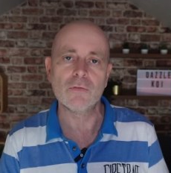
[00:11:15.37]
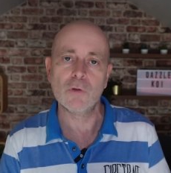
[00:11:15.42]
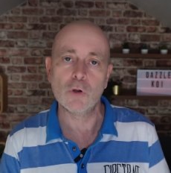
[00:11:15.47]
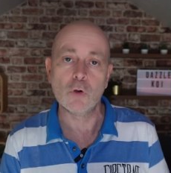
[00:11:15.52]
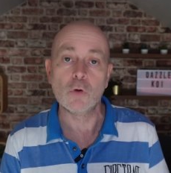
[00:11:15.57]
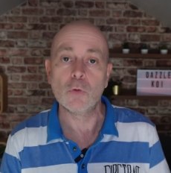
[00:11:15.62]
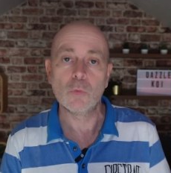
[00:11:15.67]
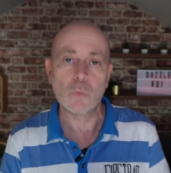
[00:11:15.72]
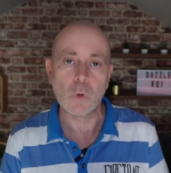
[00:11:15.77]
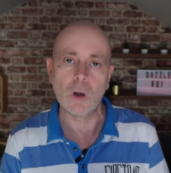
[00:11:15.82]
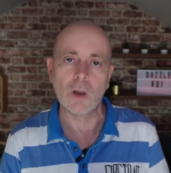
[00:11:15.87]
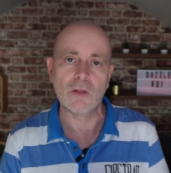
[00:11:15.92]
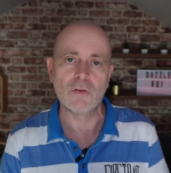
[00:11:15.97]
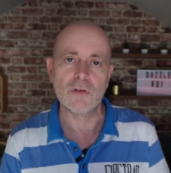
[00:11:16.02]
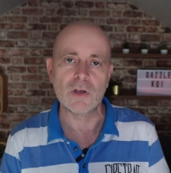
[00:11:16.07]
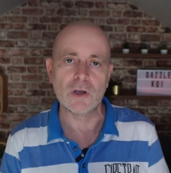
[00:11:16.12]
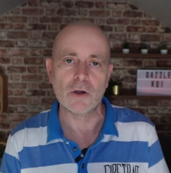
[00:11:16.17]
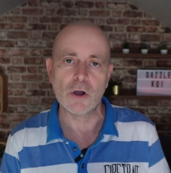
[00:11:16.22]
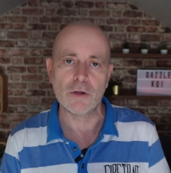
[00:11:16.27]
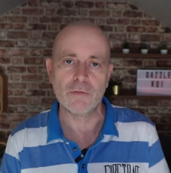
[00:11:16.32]
of a good
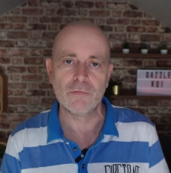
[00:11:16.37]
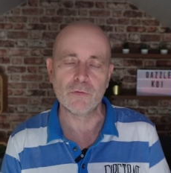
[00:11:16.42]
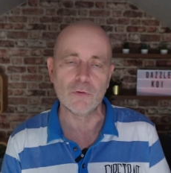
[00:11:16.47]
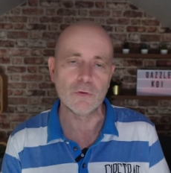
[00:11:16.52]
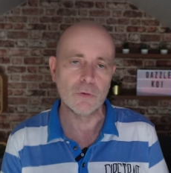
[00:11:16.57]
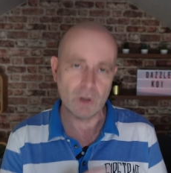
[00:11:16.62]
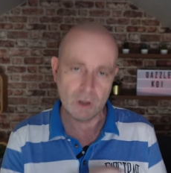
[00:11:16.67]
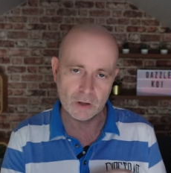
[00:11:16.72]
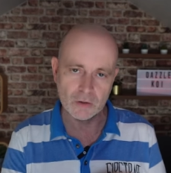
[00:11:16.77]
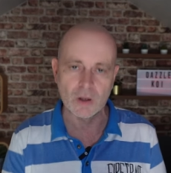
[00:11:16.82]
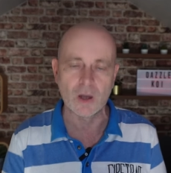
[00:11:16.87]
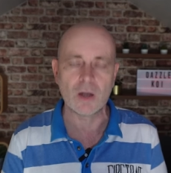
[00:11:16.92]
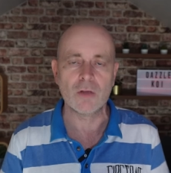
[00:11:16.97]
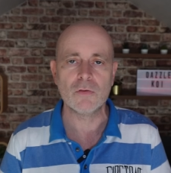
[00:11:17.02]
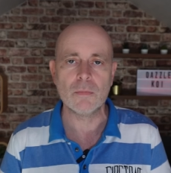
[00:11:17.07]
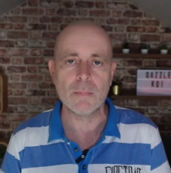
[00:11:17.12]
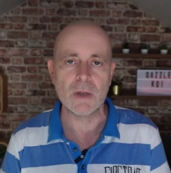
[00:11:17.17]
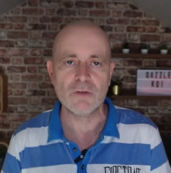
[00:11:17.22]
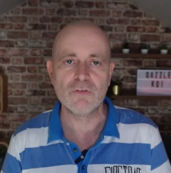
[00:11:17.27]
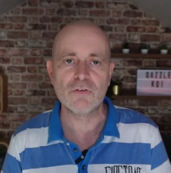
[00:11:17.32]
quality koi food,
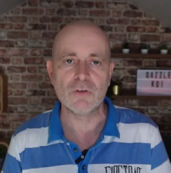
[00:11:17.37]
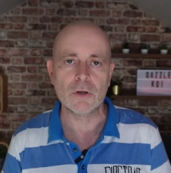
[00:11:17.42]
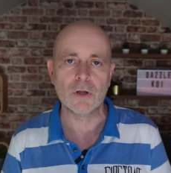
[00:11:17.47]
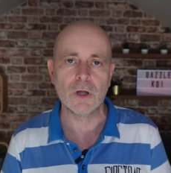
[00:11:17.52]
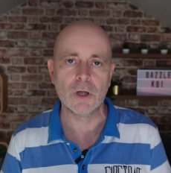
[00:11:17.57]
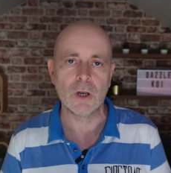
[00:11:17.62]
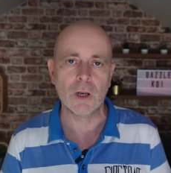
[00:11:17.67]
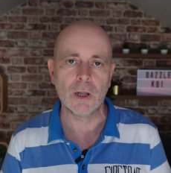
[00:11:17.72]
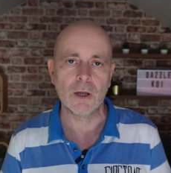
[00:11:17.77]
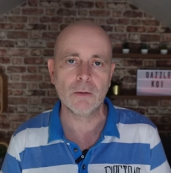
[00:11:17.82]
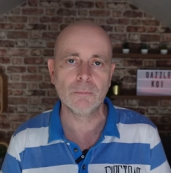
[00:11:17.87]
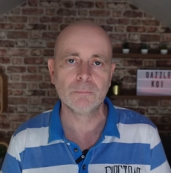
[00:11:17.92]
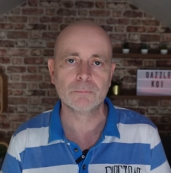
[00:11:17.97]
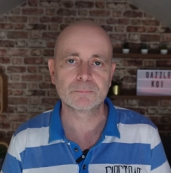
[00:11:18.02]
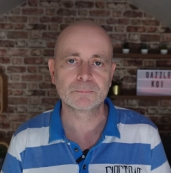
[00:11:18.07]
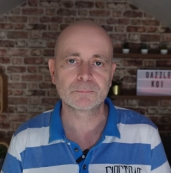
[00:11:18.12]
as I mentioned earlier.